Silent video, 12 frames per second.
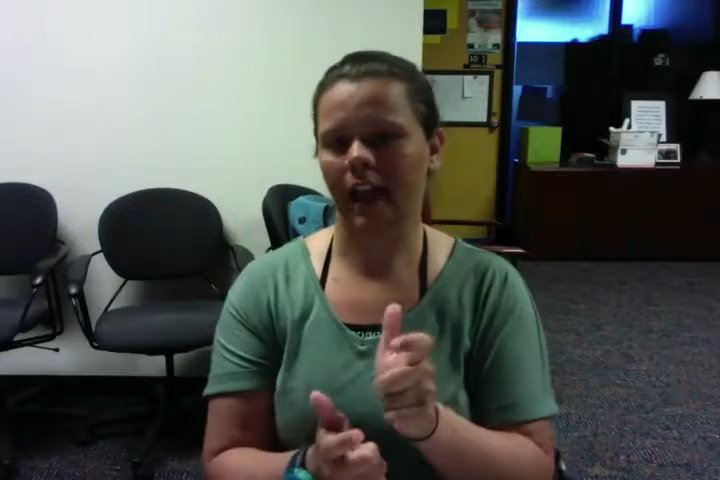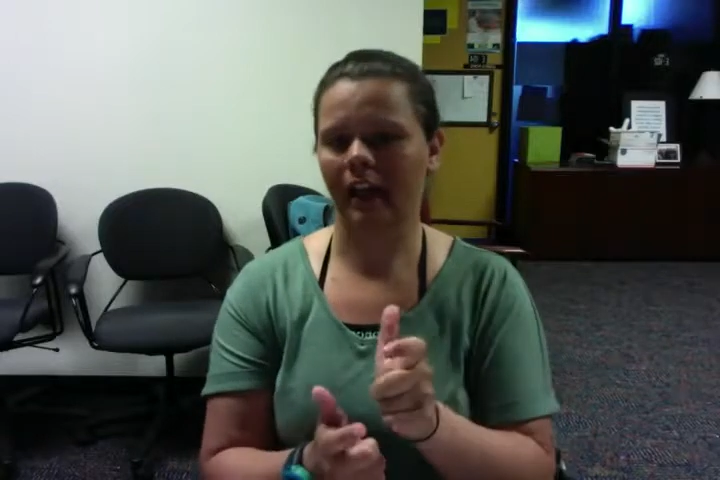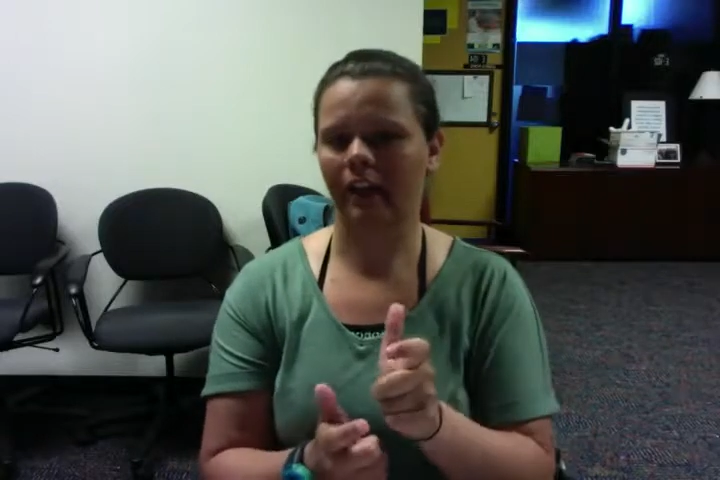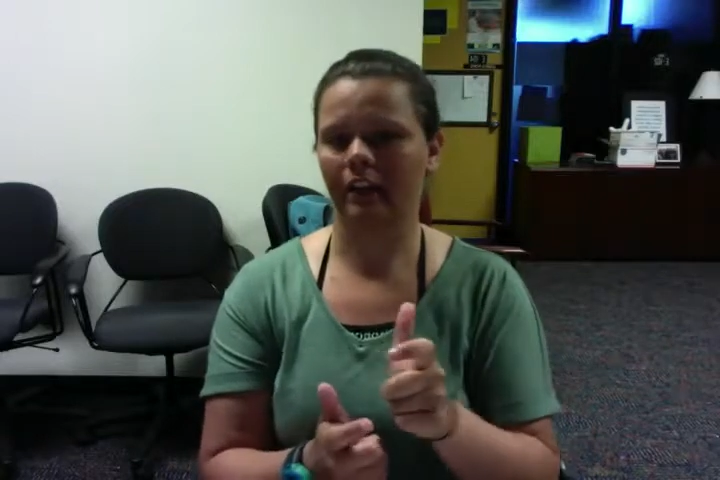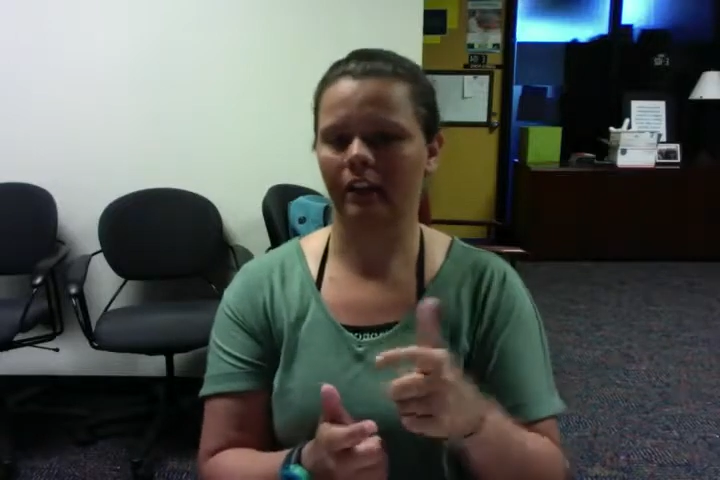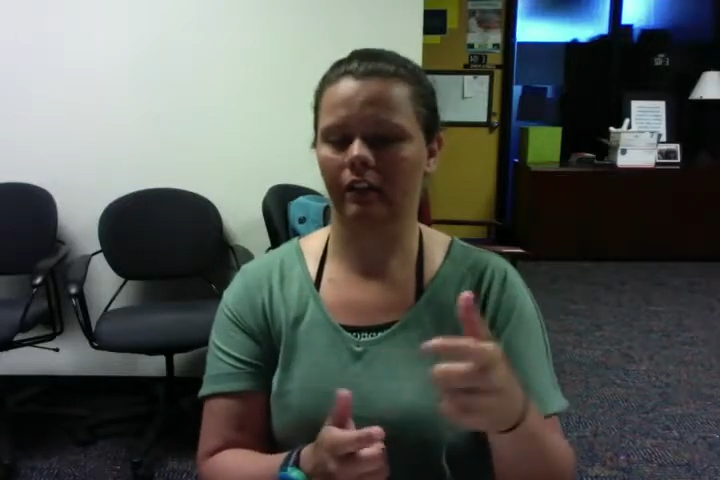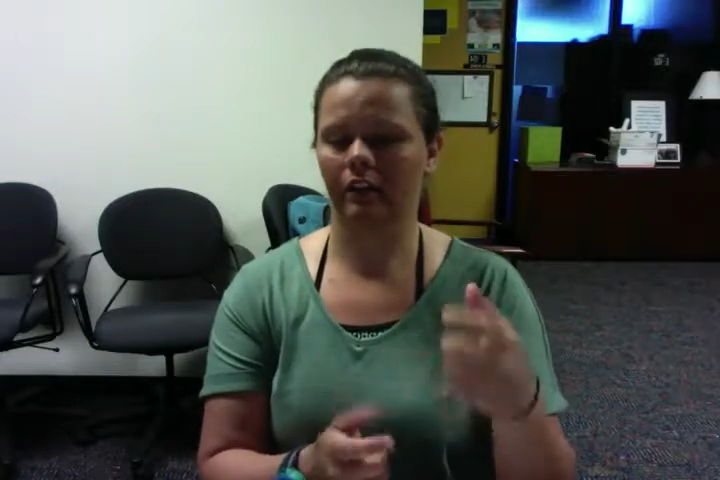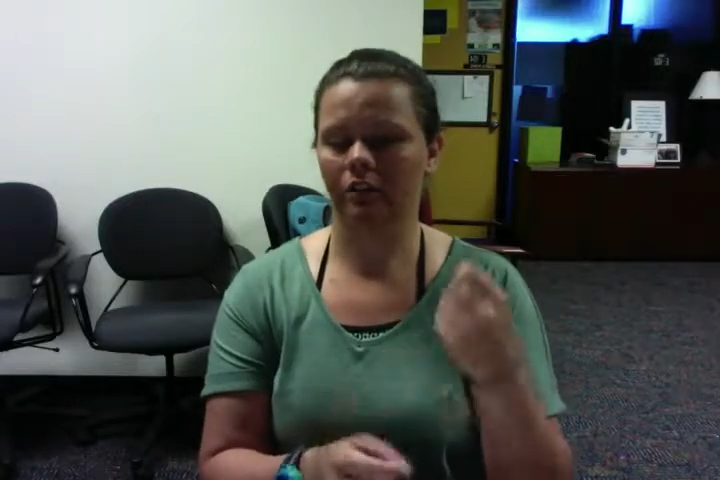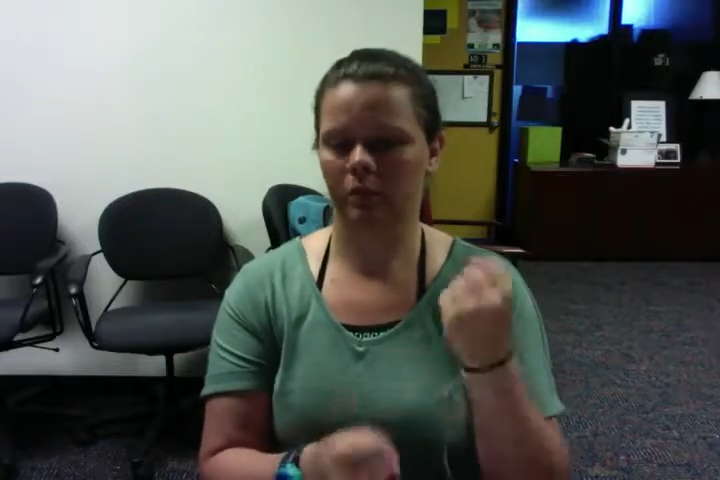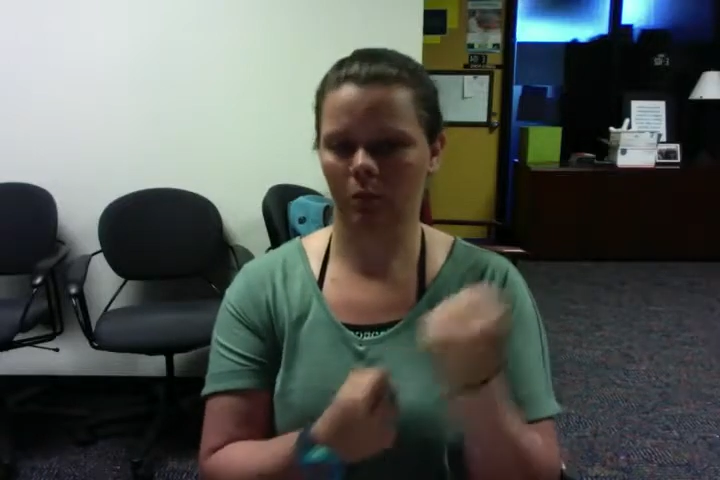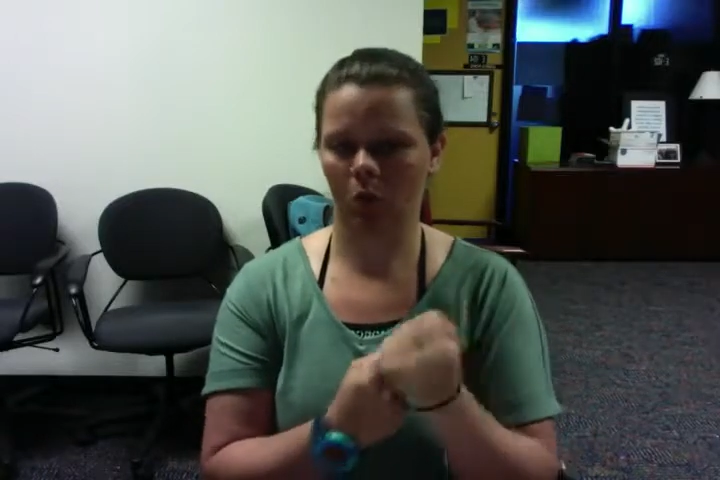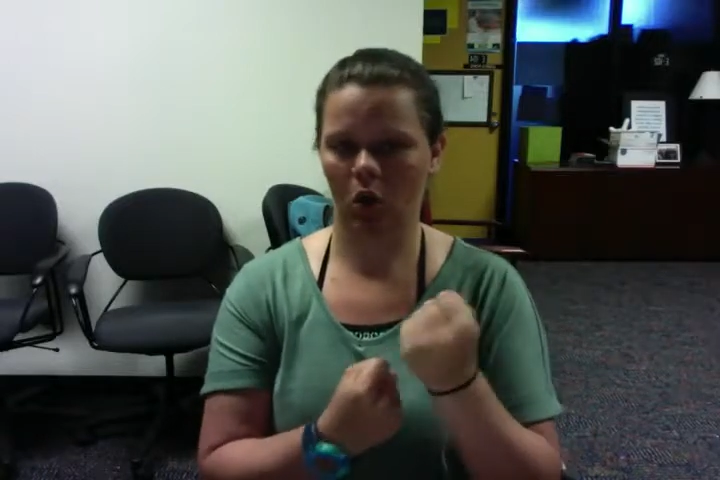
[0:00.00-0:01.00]

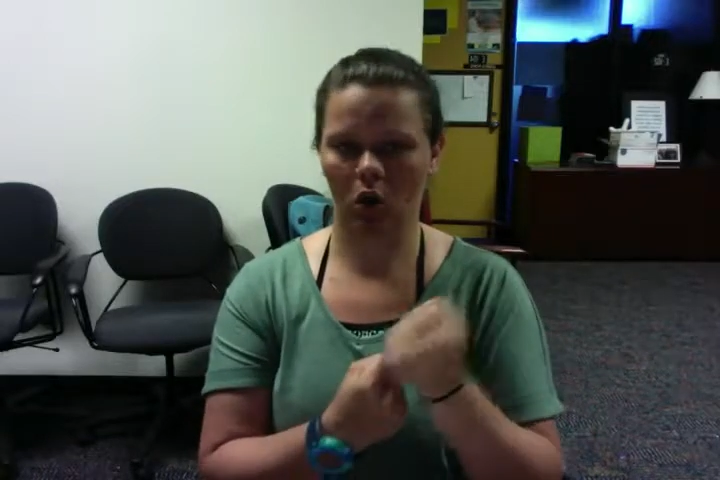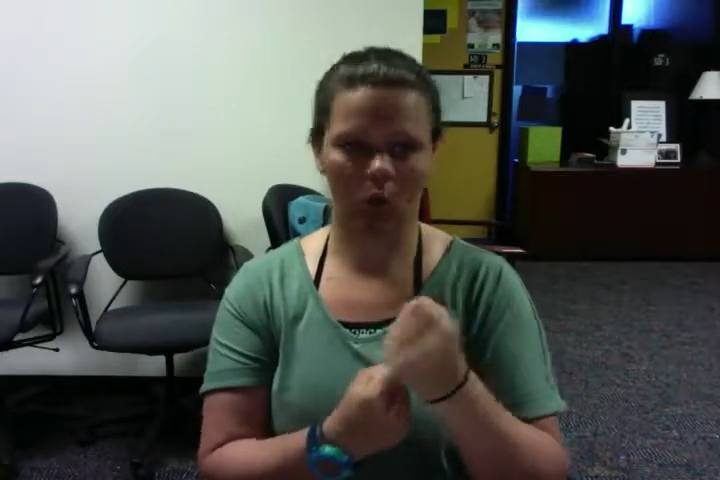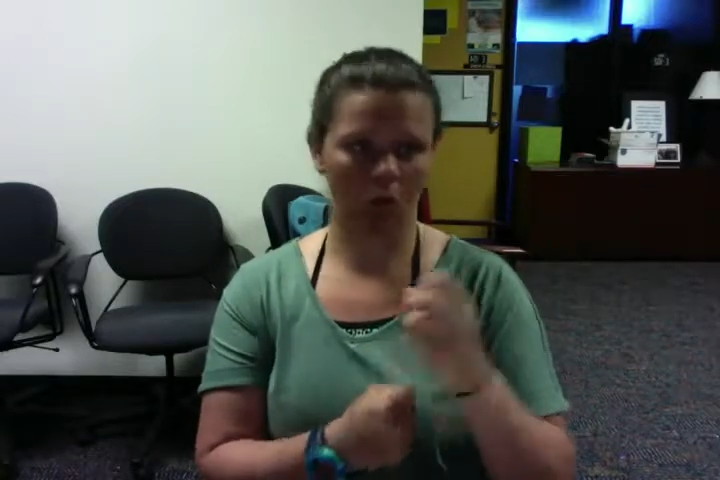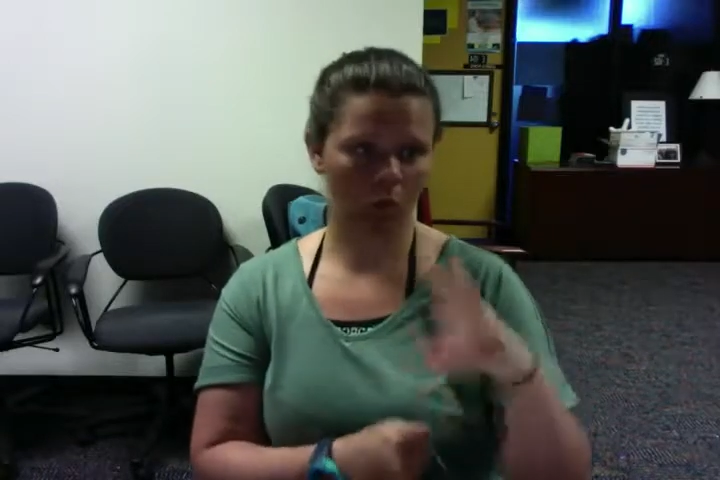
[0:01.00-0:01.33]
2/5,